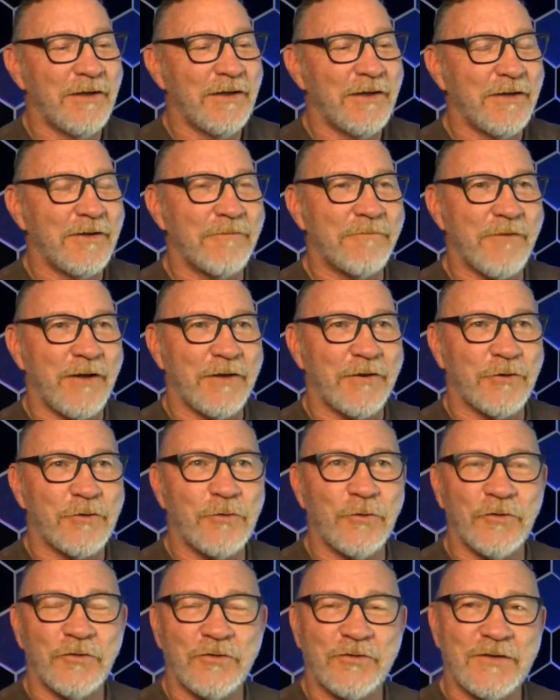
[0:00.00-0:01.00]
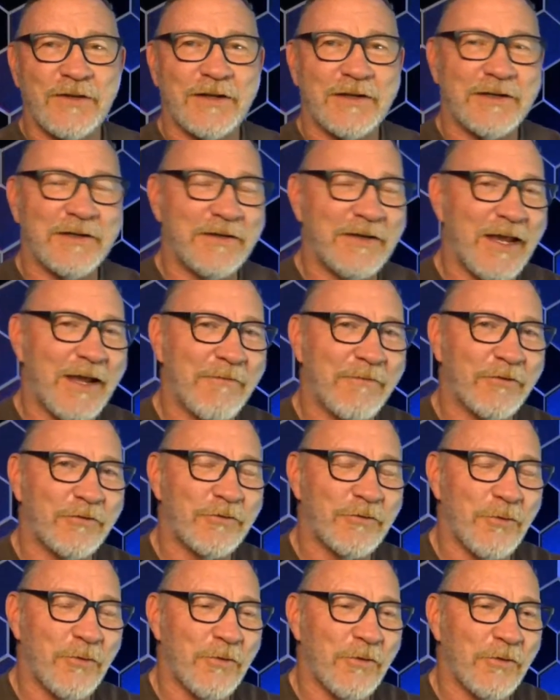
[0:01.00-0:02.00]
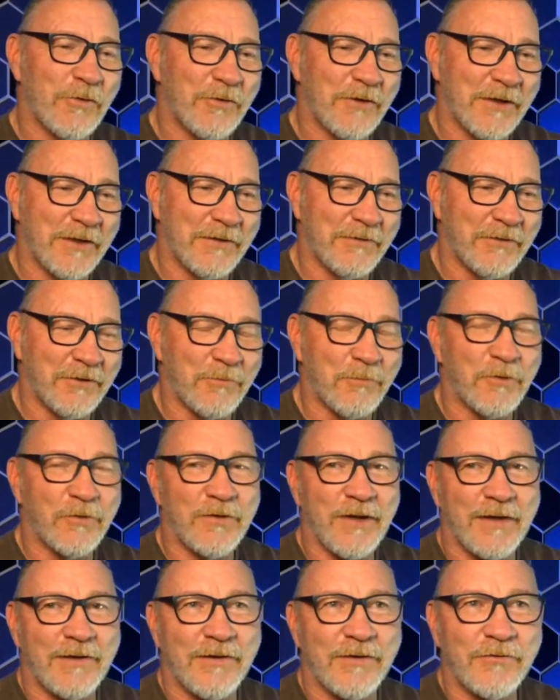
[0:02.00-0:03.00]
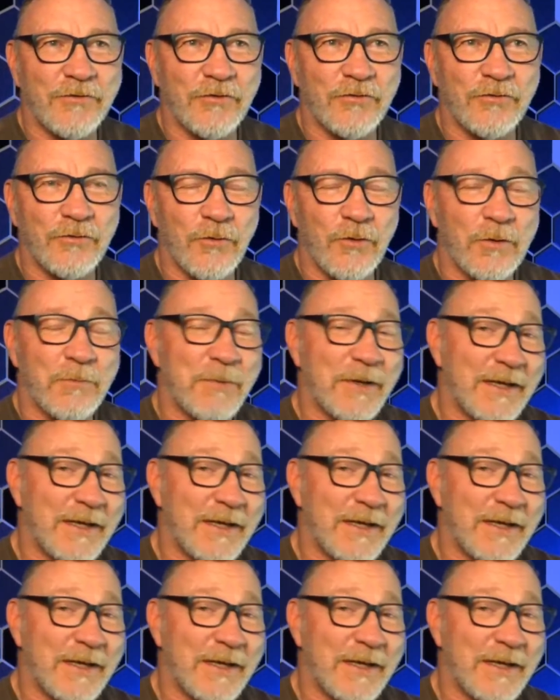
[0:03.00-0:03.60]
you find a cool stick and you have a sword and you pretend it's a sword,